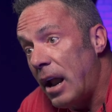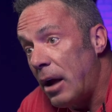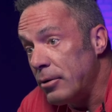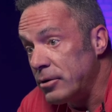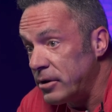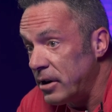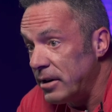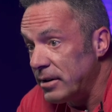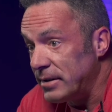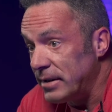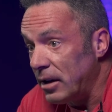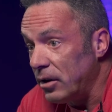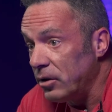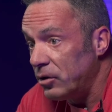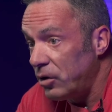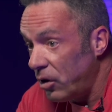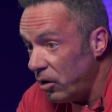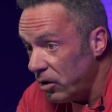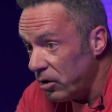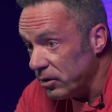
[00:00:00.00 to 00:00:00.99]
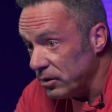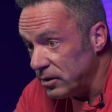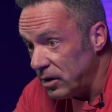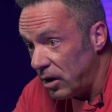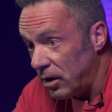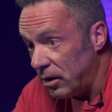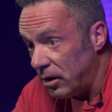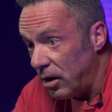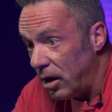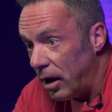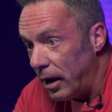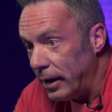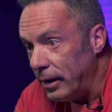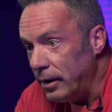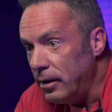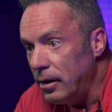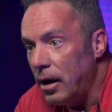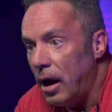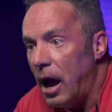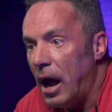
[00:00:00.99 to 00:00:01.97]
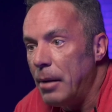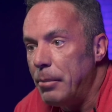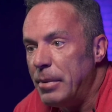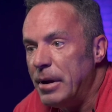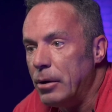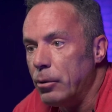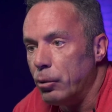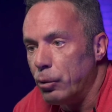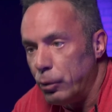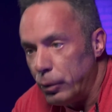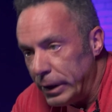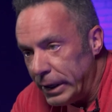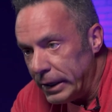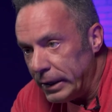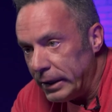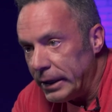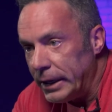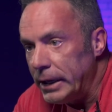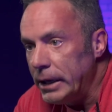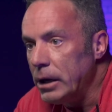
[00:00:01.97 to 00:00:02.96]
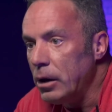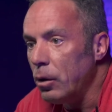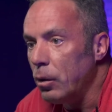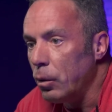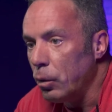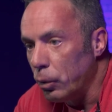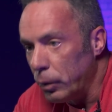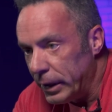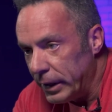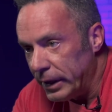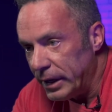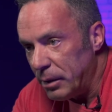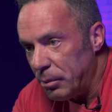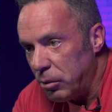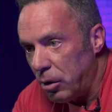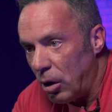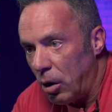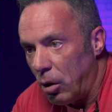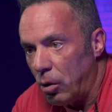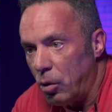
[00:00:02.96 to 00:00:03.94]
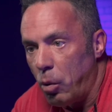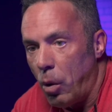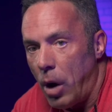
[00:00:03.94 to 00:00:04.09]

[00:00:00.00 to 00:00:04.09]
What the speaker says: I was gonna sell turtles online, I'd be really broke.